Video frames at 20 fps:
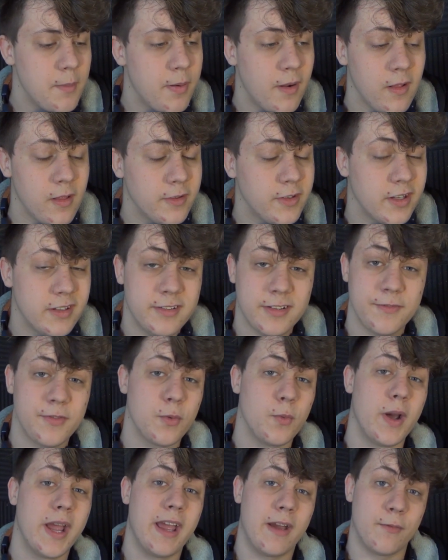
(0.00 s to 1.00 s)
I apologize if
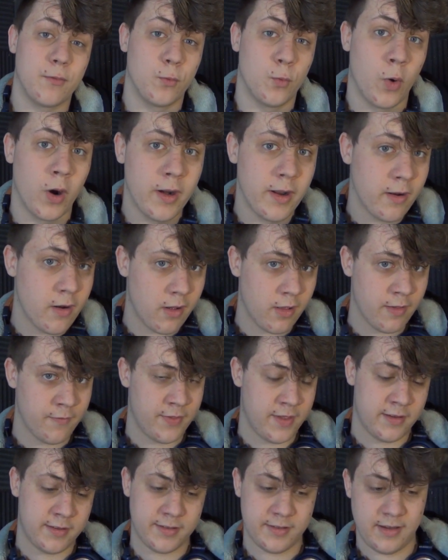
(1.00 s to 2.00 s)
the way I've worded all
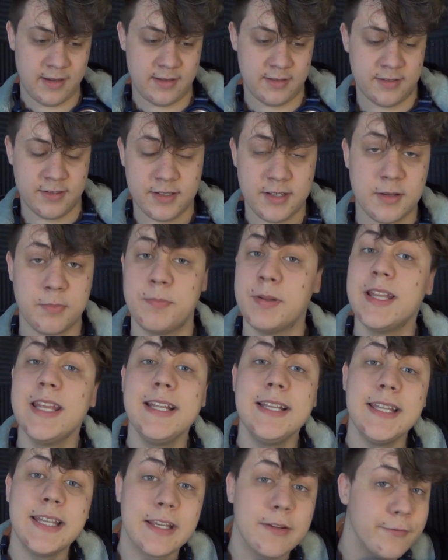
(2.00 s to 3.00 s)
of this is
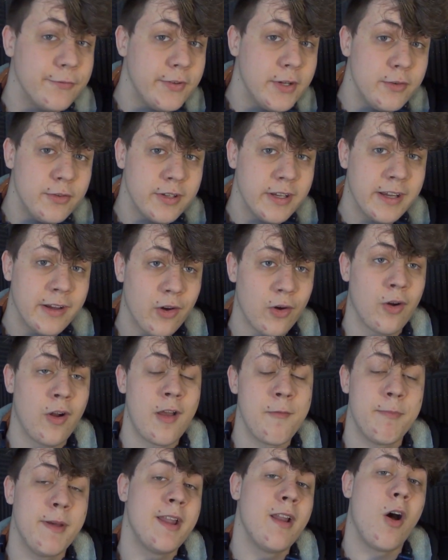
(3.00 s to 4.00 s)
completely confusing,
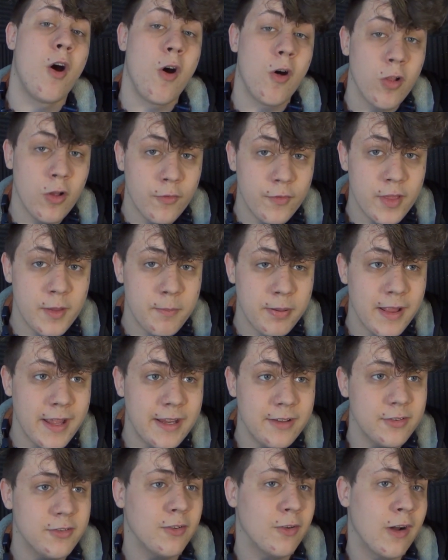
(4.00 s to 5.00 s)
or I've been all over the
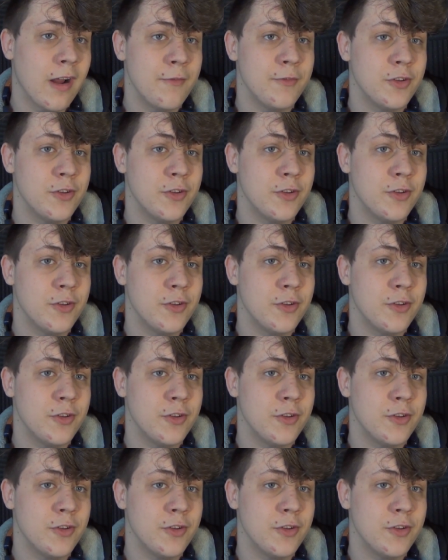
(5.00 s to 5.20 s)
place, or